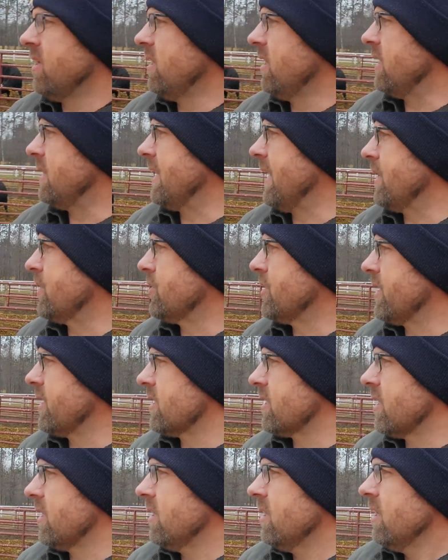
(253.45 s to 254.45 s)
And then I
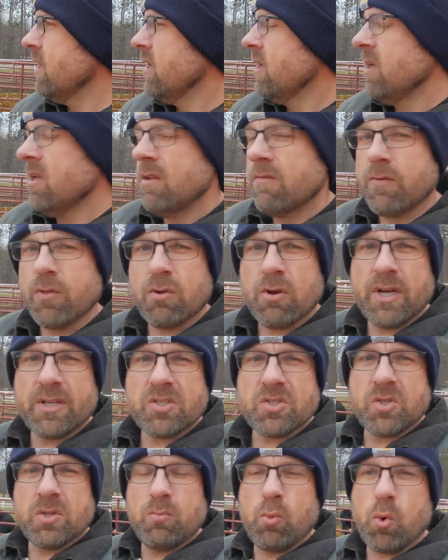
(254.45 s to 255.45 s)
think for the
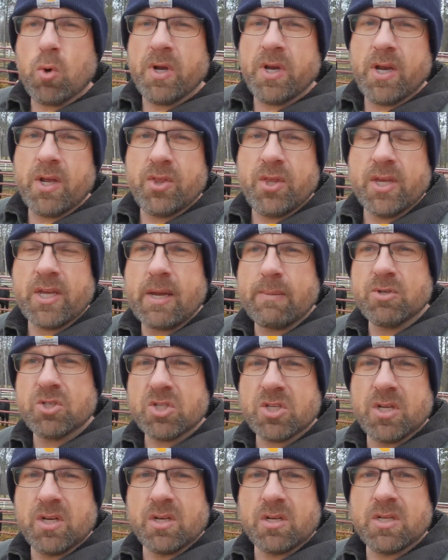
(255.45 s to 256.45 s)
rest of the morning, I think I'm just
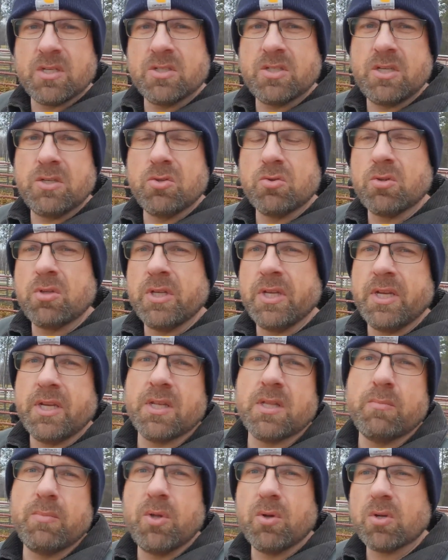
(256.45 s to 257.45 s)
going to continue cleaning in
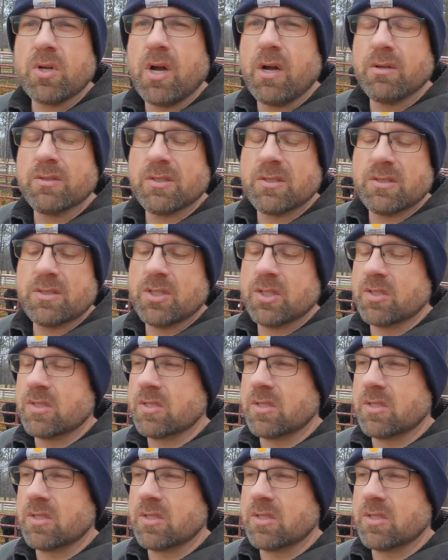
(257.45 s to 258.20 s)
the milk house. It's